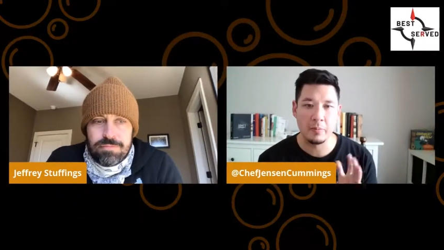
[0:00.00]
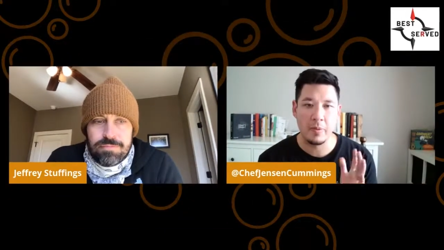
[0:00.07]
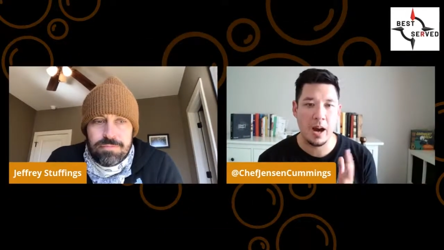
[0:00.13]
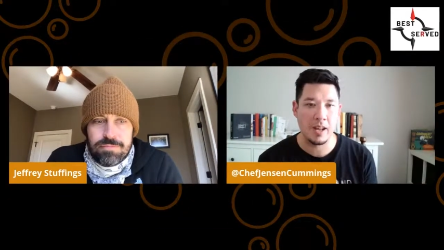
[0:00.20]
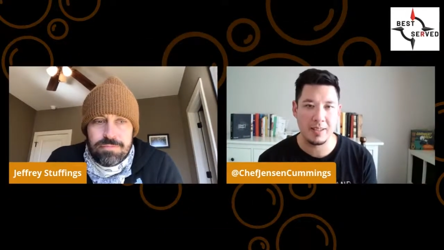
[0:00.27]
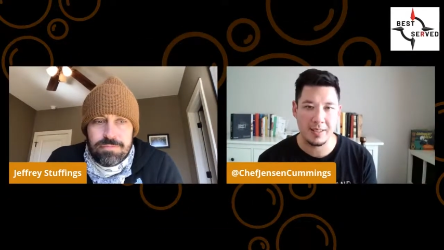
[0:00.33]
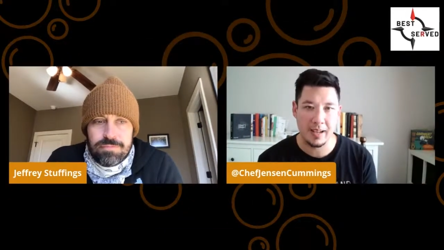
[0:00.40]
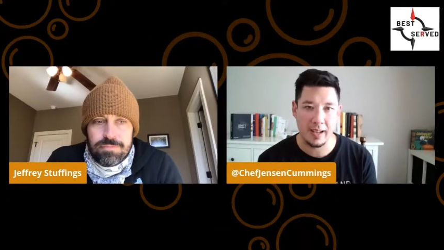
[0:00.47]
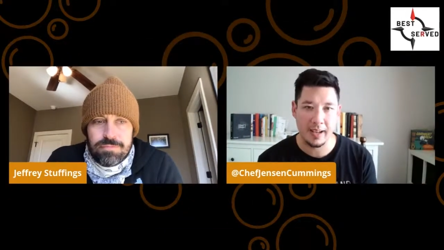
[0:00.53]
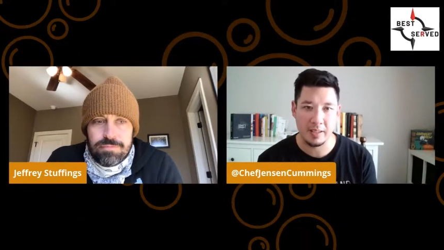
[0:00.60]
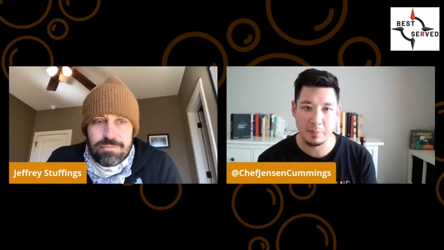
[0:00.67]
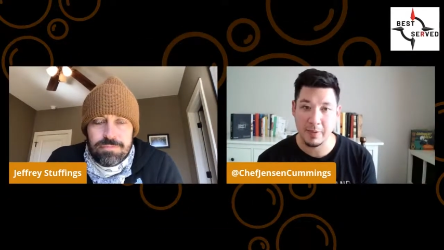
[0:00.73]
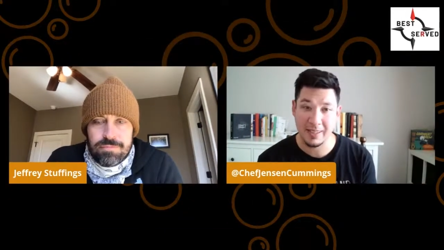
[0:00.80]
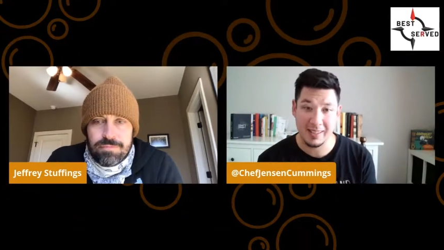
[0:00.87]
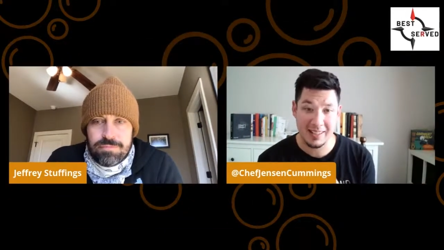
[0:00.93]

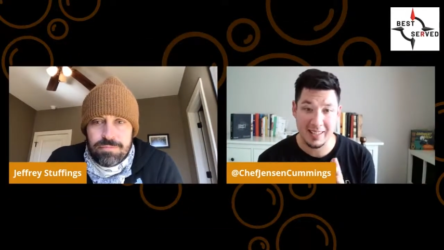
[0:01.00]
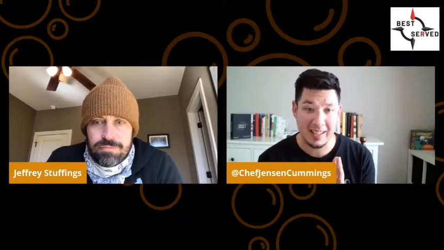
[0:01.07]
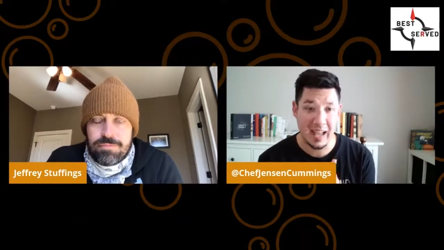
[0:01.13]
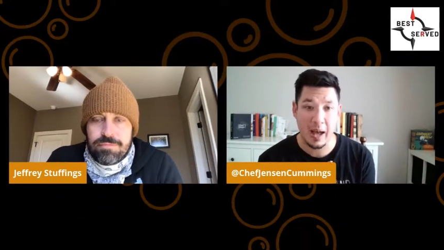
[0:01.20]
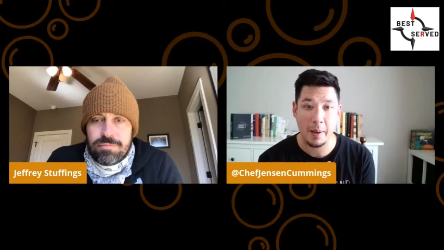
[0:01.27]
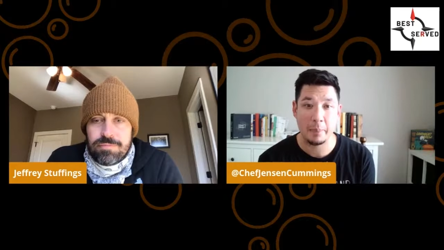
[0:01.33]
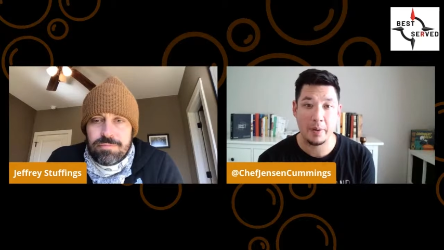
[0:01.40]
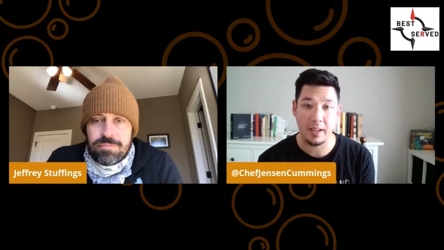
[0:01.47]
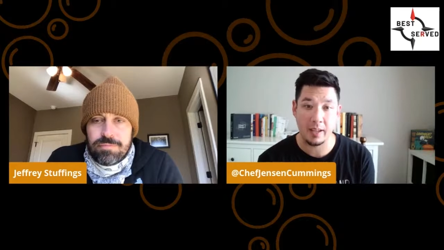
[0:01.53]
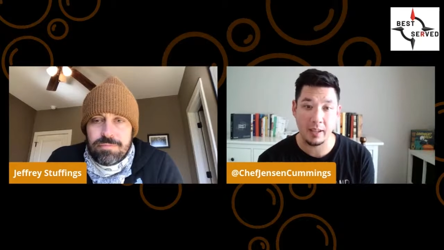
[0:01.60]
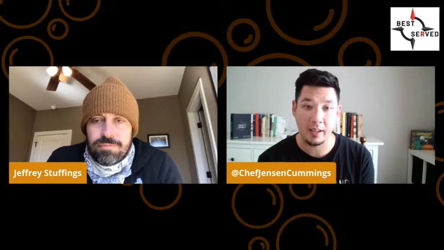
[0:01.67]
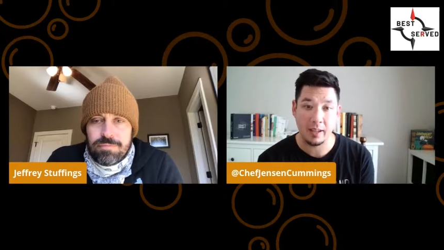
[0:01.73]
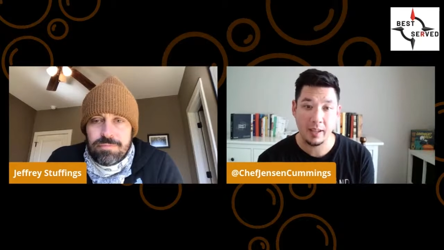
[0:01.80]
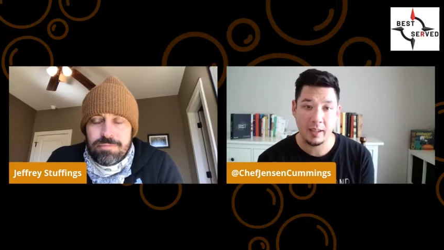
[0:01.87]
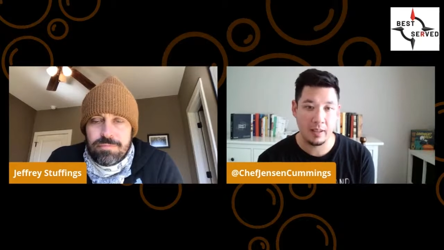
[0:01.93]
Speaker 1: commoditized because that's
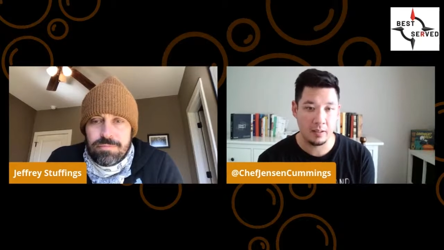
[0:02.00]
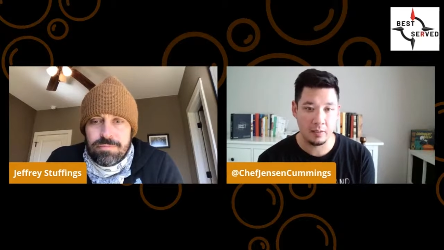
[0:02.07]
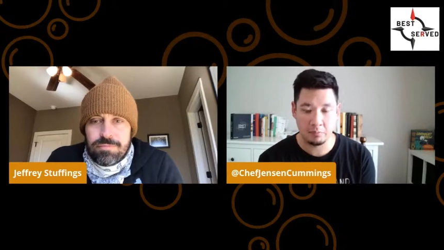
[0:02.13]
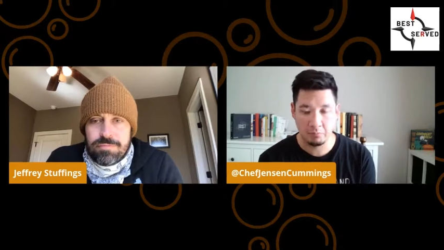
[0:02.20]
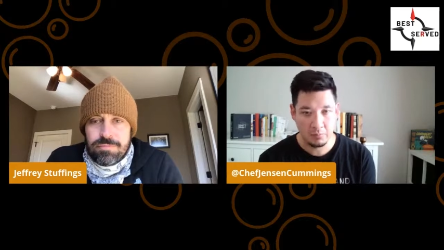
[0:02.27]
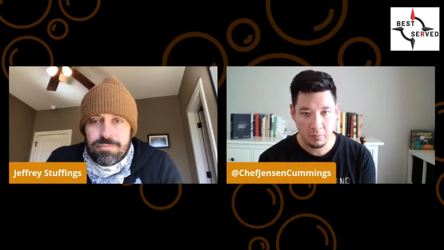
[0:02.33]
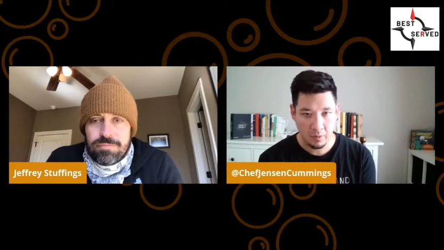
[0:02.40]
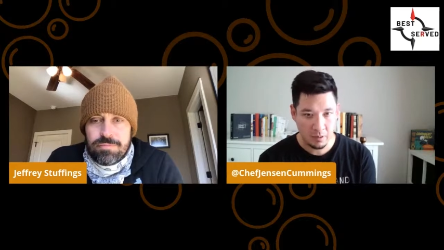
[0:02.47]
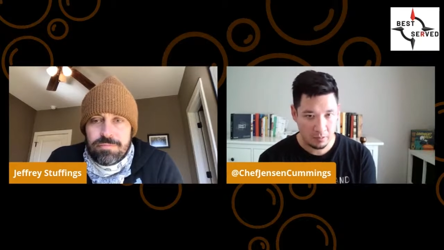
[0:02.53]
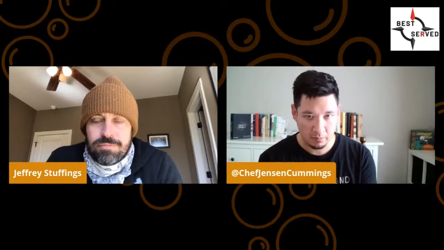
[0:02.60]
happening in